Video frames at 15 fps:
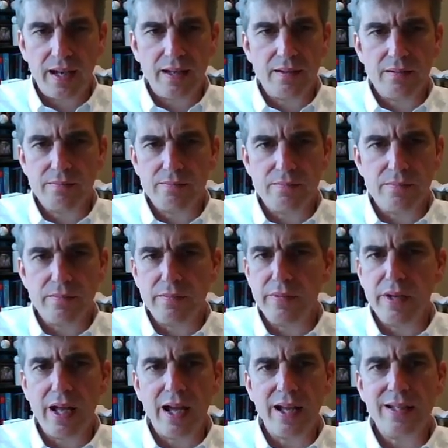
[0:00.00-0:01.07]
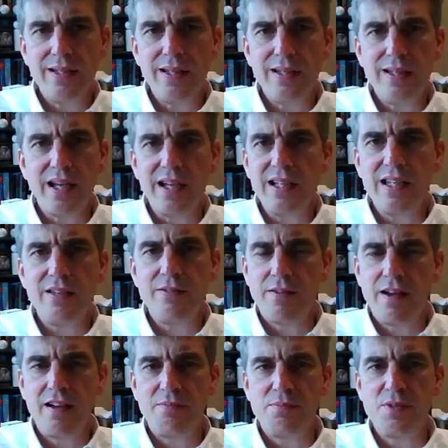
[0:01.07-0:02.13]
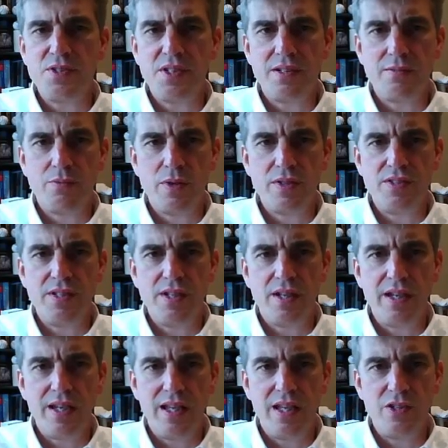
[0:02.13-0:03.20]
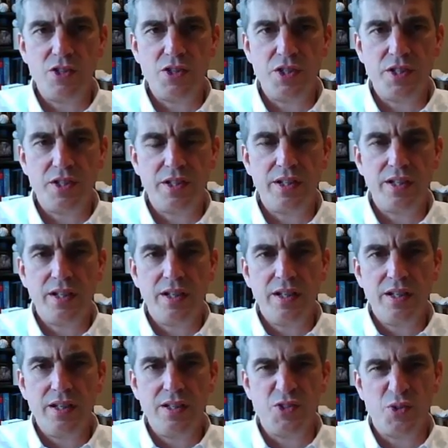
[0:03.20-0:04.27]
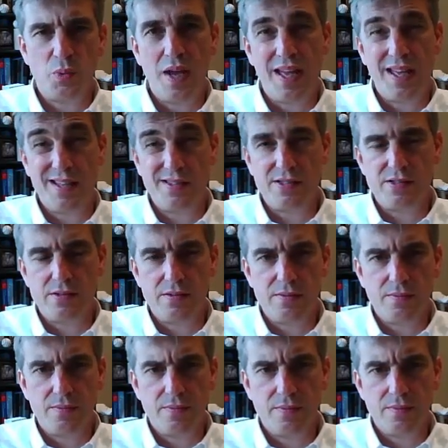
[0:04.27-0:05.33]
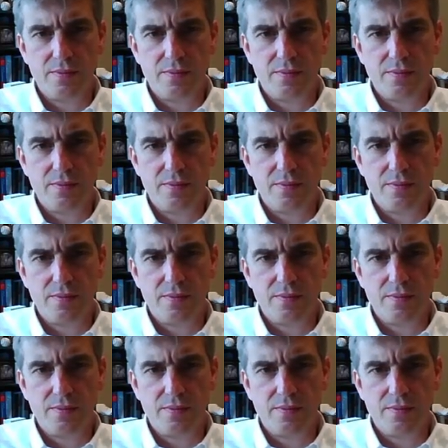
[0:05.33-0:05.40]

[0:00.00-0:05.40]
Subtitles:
And 90–95% of what's done in industry is RANS.